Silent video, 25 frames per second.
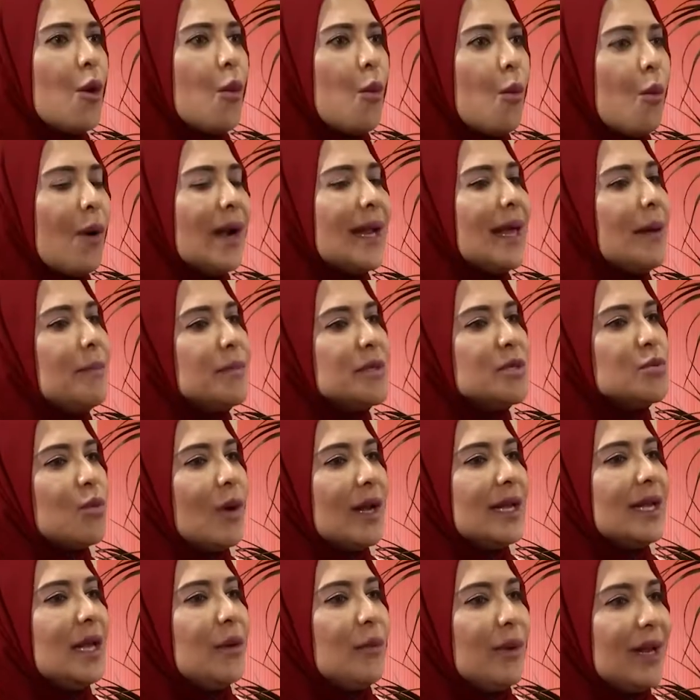what happens
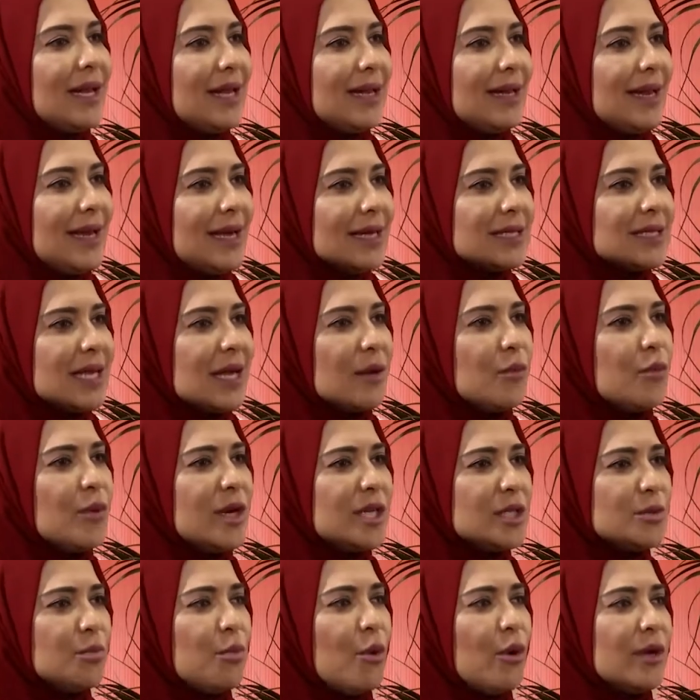one day when it is? At
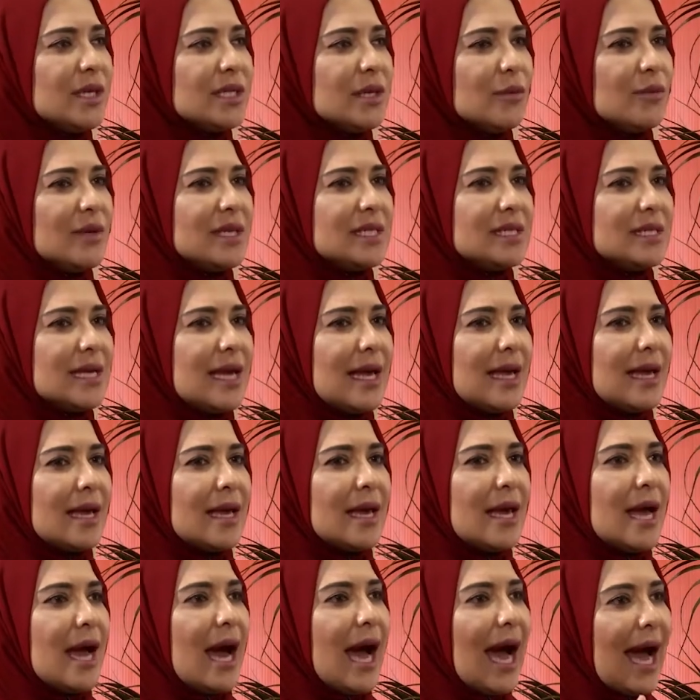which point are we saying,
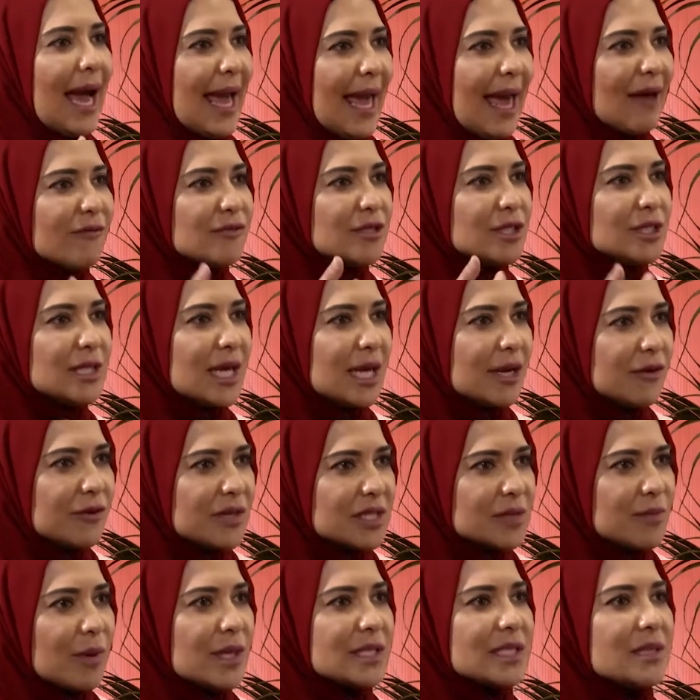I have to take
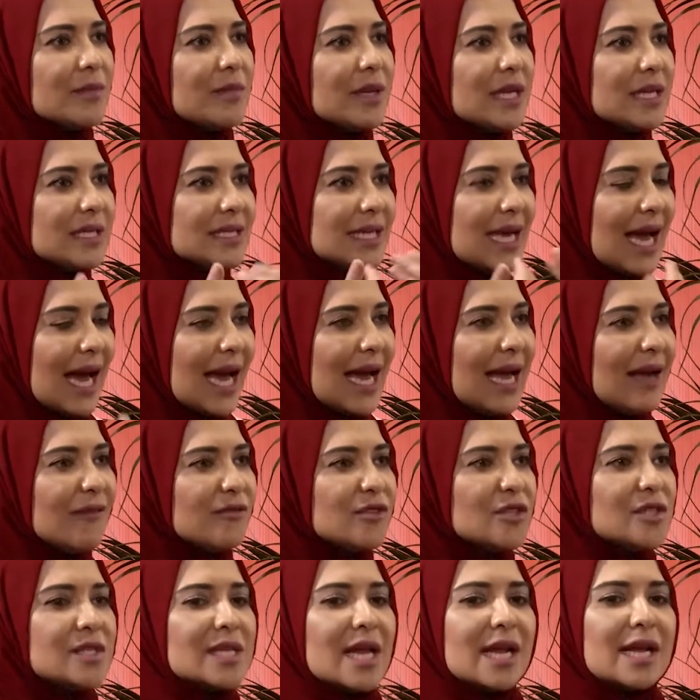responsibility? I have
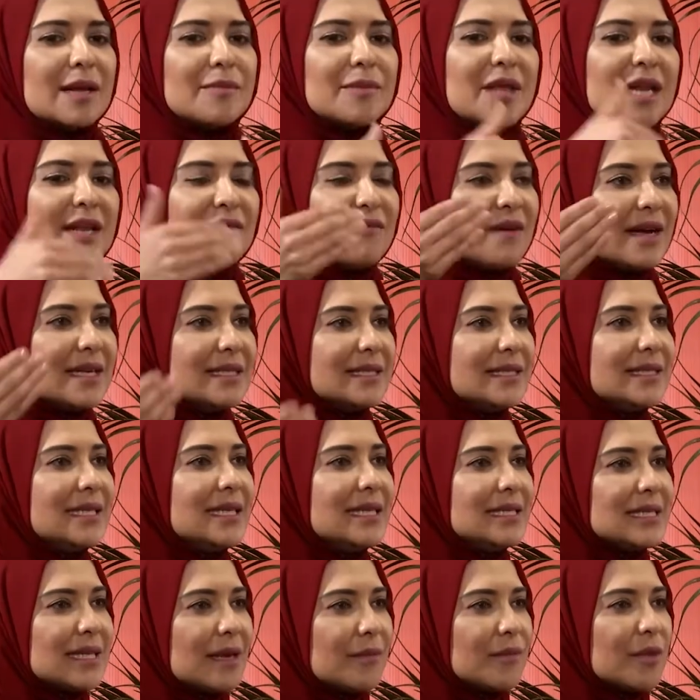to stand up that if I see
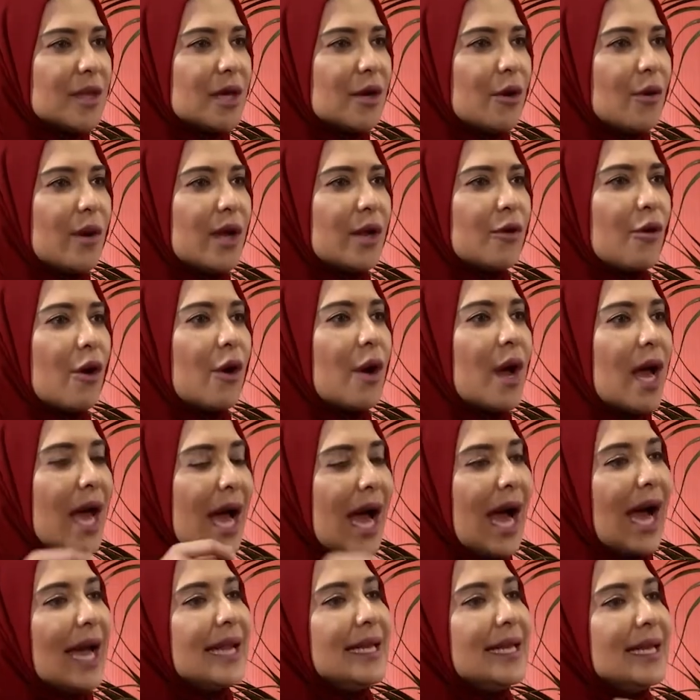something going wrong,
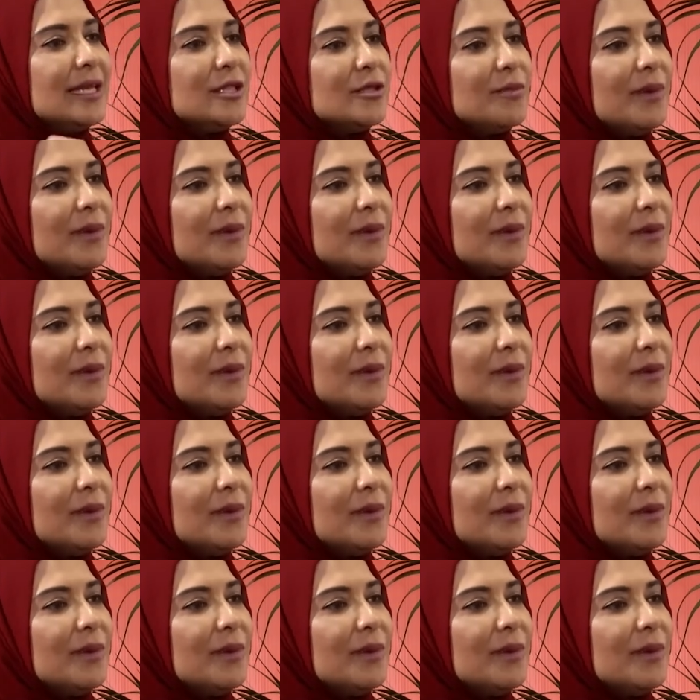I need to